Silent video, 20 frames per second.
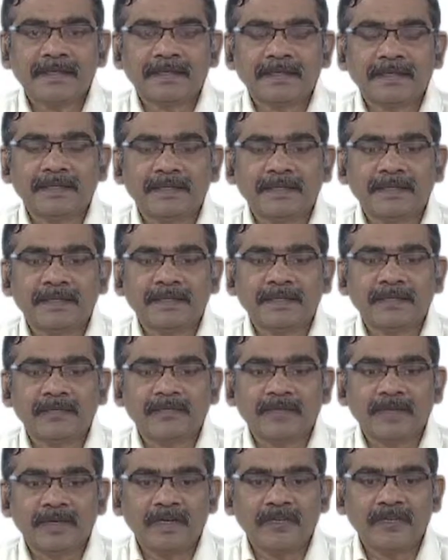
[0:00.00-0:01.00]
then
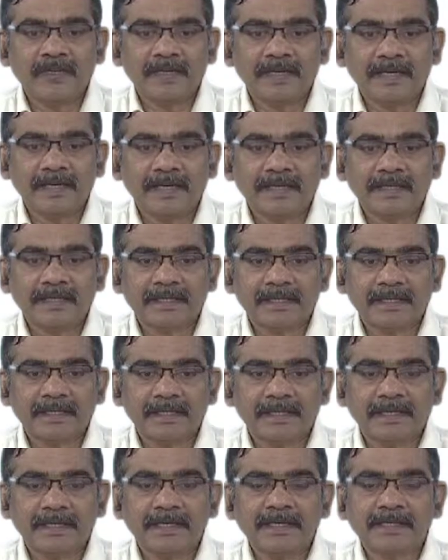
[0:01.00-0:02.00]
verification
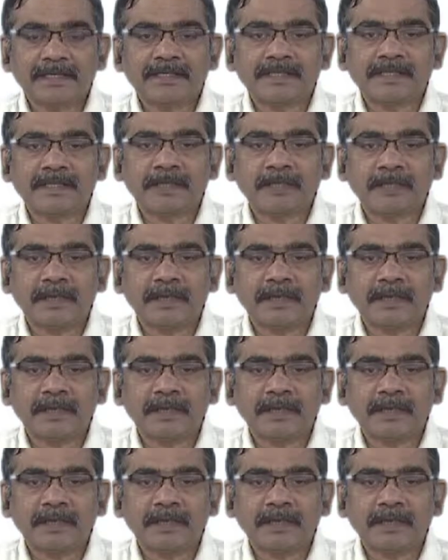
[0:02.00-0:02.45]
is